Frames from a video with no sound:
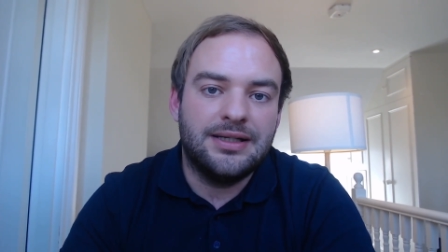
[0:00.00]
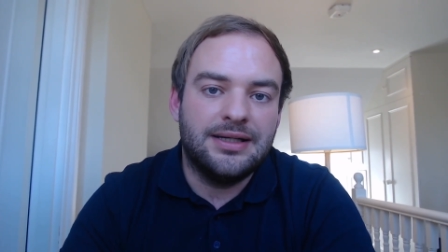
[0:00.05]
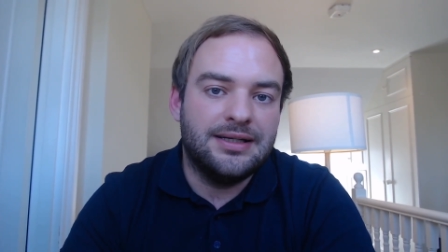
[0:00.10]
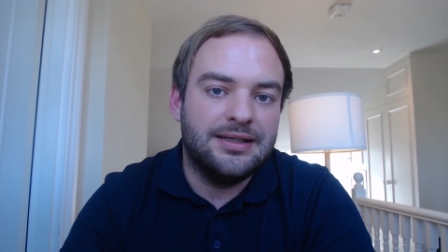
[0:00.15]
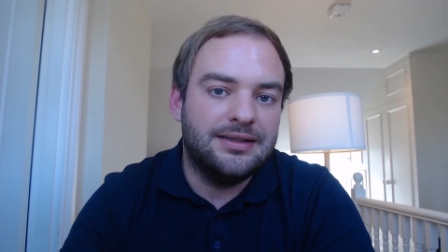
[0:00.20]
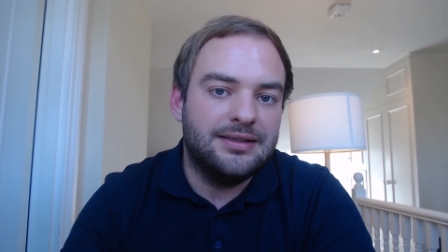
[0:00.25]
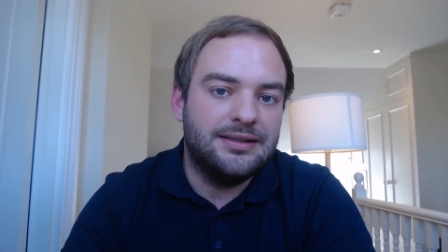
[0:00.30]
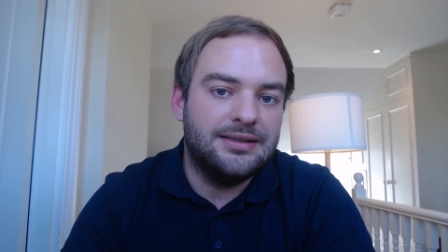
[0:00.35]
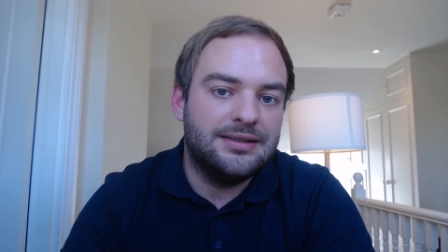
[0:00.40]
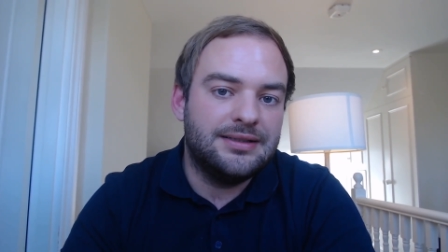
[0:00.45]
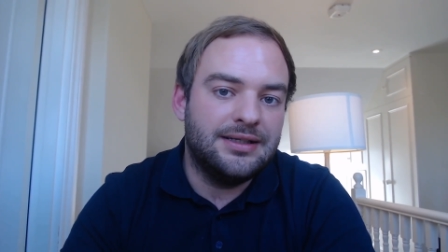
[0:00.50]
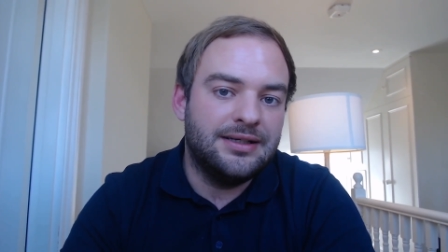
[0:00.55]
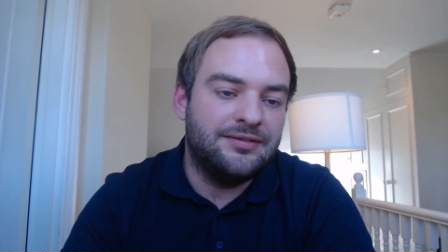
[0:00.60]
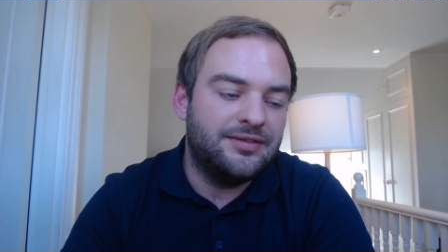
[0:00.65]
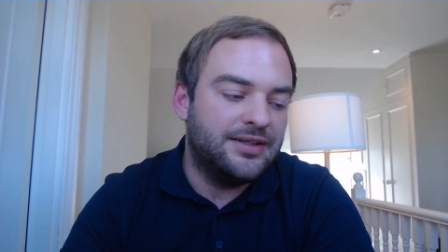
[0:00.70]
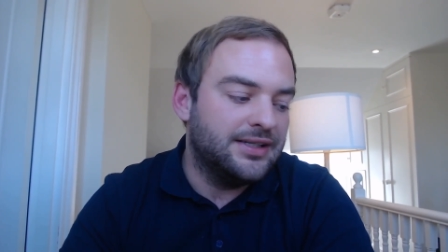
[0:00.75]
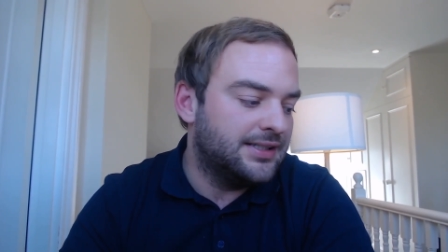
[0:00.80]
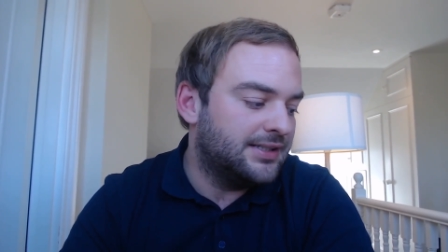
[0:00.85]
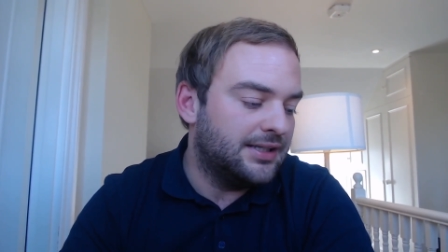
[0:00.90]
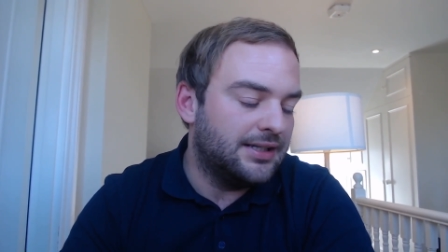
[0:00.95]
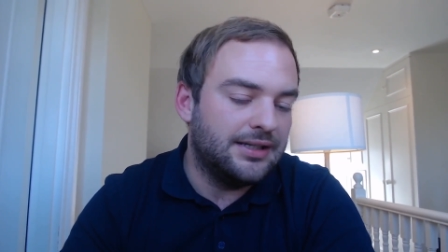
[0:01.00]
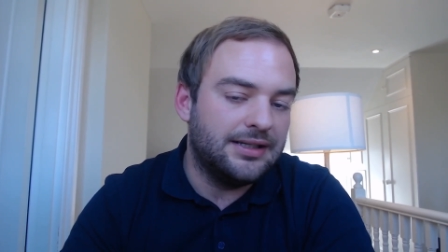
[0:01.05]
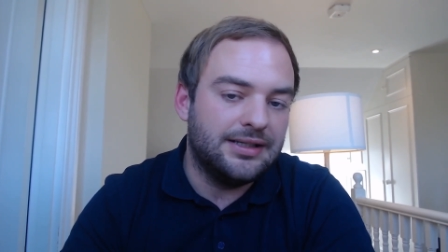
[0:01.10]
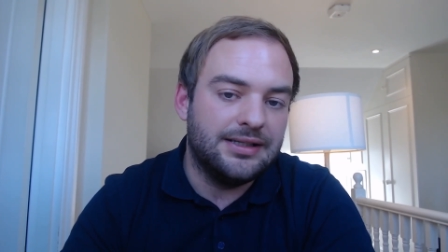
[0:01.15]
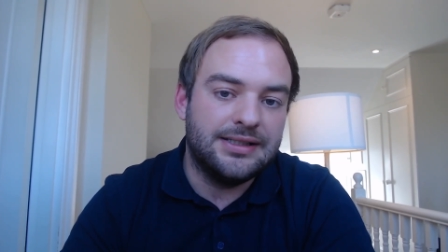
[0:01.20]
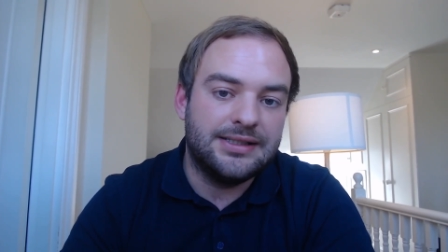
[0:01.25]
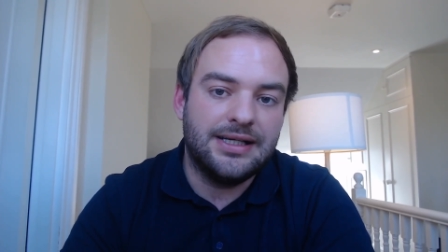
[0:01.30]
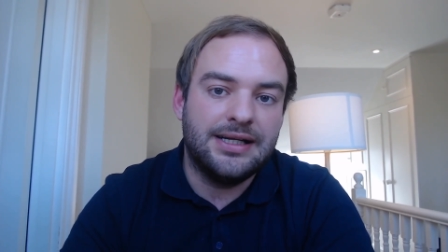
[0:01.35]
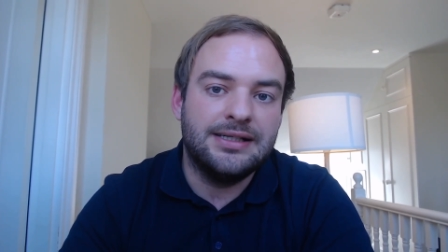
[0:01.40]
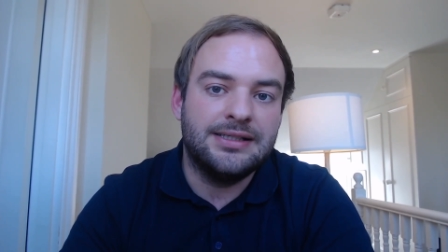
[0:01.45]
and if this thing
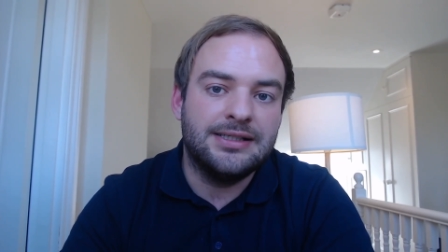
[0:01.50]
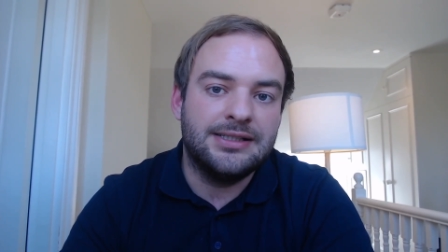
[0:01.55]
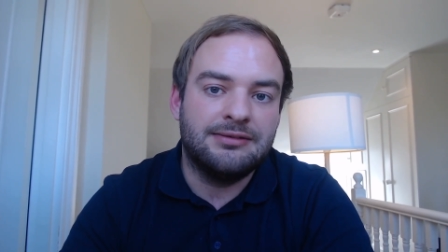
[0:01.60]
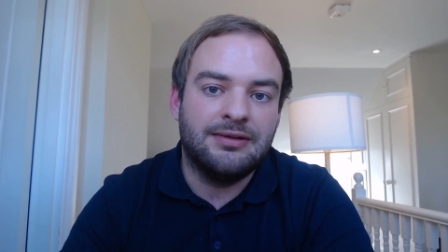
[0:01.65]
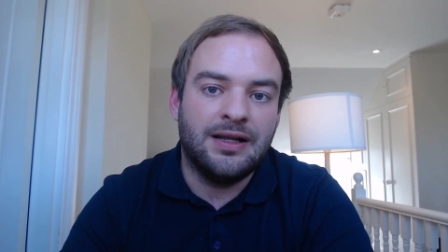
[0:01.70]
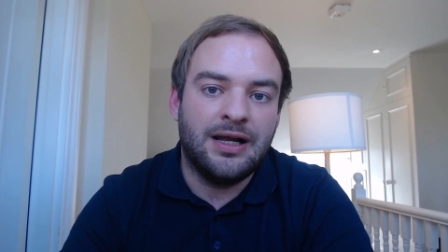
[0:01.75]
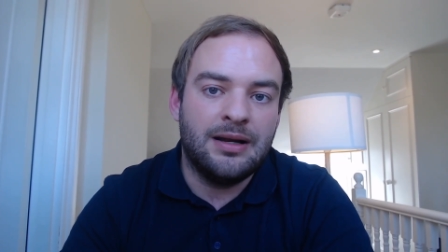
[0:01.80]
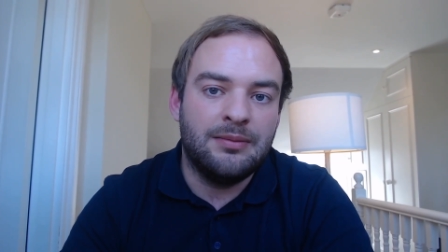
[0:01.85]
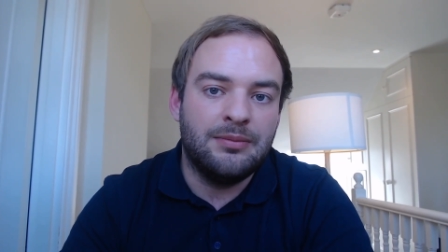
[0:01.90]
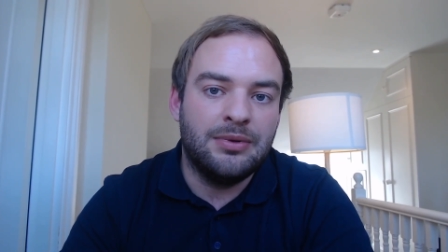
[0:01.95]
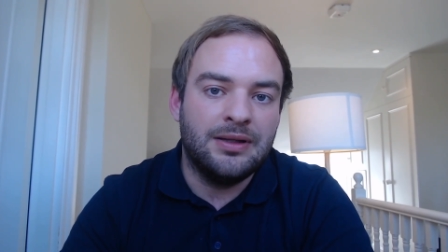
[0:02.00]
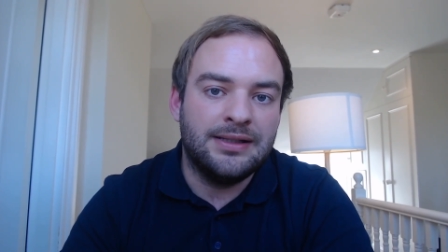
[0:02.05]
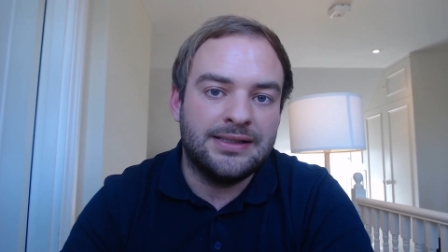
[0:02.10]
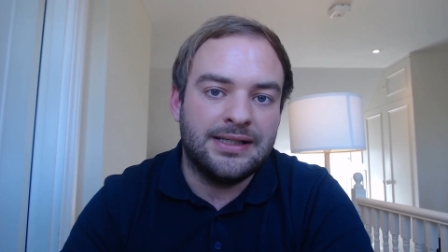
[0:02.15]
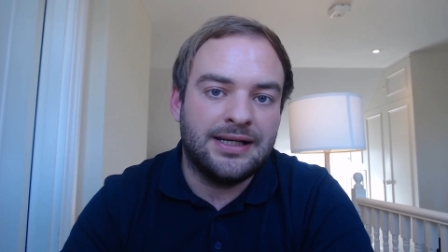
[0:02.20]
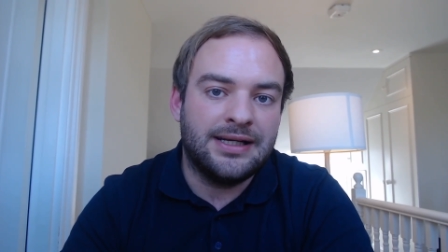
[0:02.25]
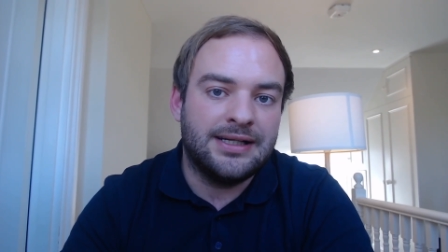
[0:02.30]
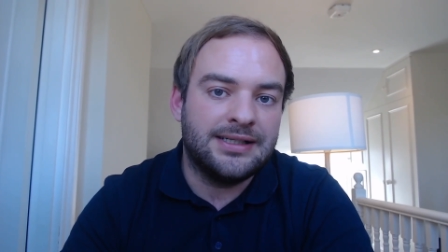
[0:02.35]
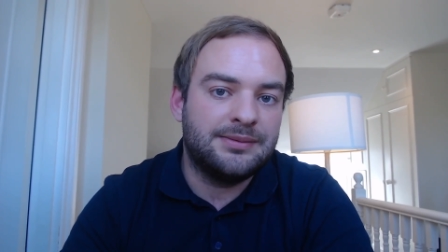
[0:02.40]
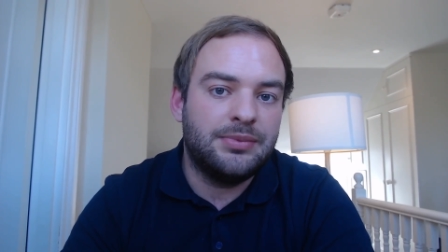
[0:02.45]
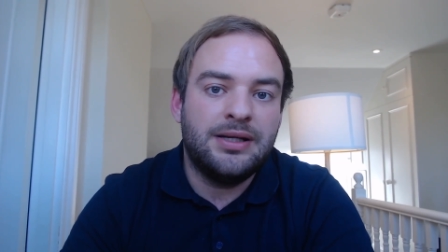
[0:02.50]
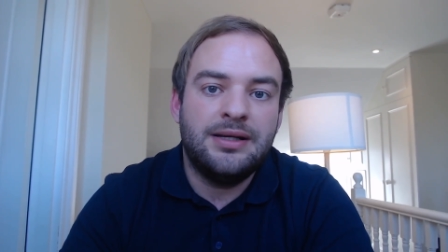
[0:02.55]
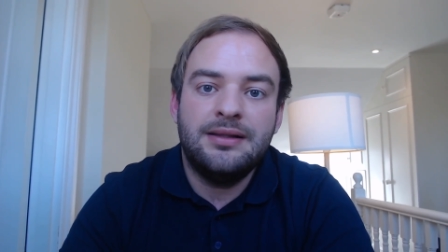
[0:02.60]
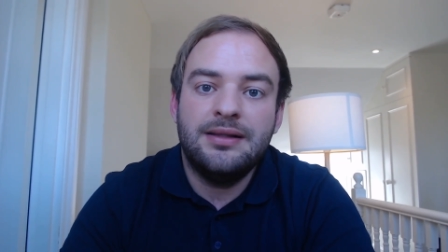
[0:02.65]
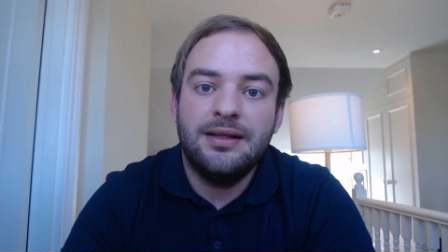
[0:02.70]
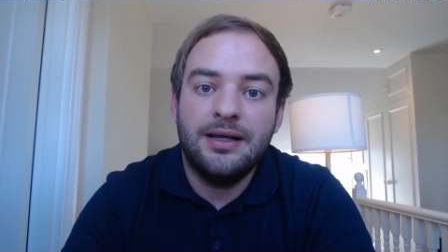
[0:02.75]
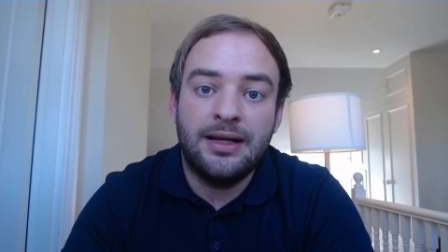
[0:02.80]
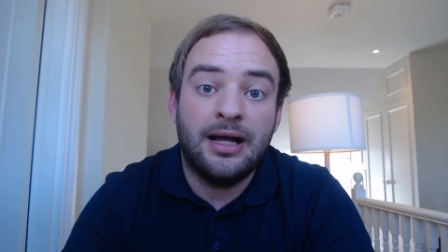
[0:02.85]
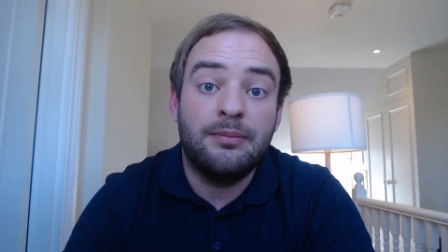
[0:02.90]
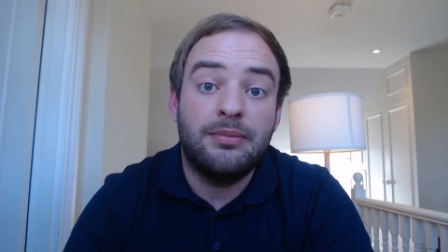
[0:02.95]
stays as reliable as it has been,
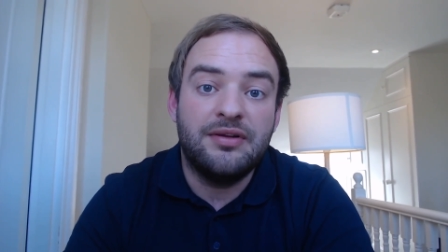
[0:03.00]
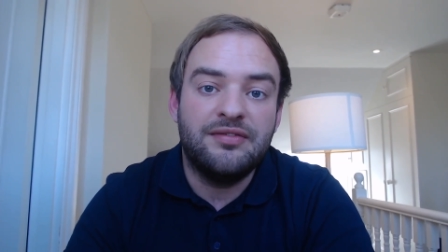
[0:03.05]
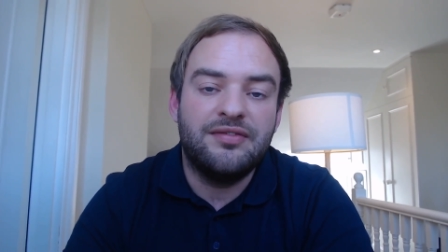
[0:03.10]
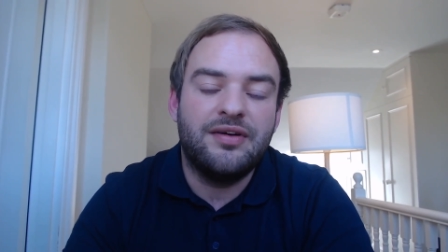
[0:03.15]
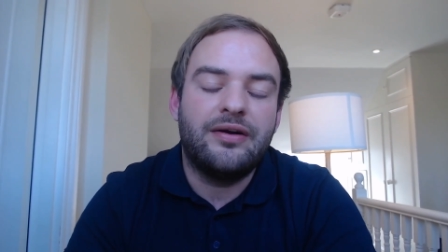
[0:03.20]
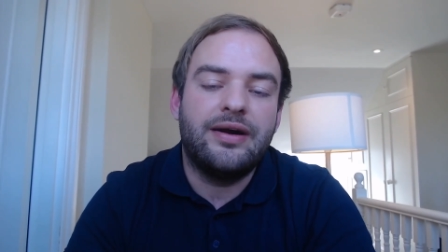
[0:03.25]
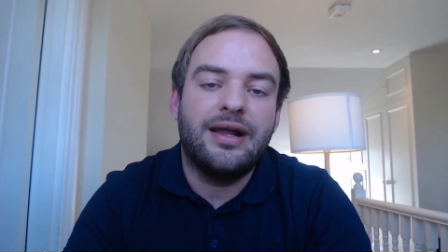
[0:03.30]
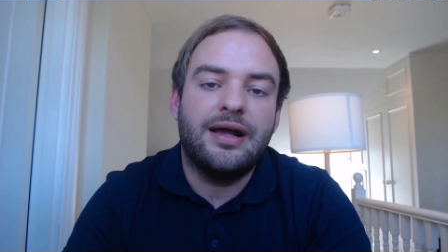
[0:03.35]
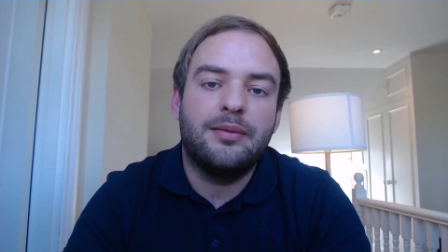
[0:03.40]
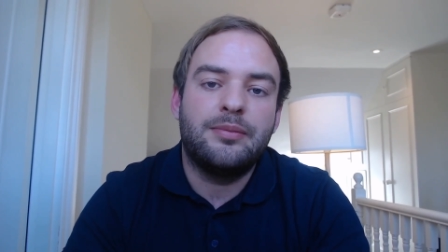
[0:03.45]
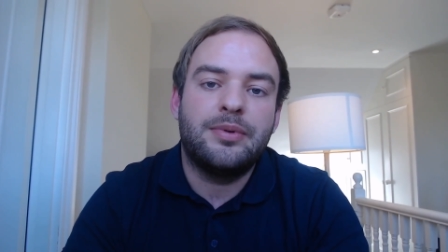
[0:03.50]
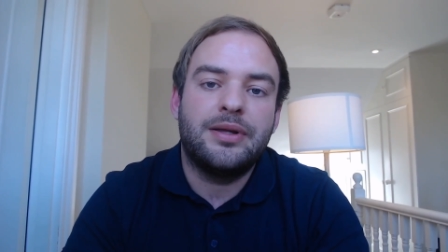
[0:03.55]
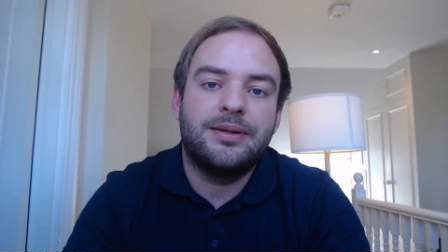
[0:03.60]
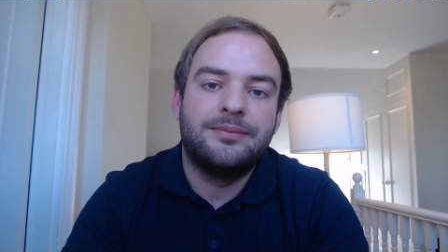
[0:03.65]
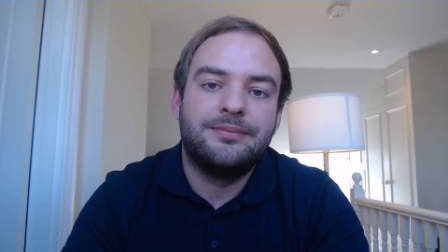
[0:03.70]
then I'll be very happy.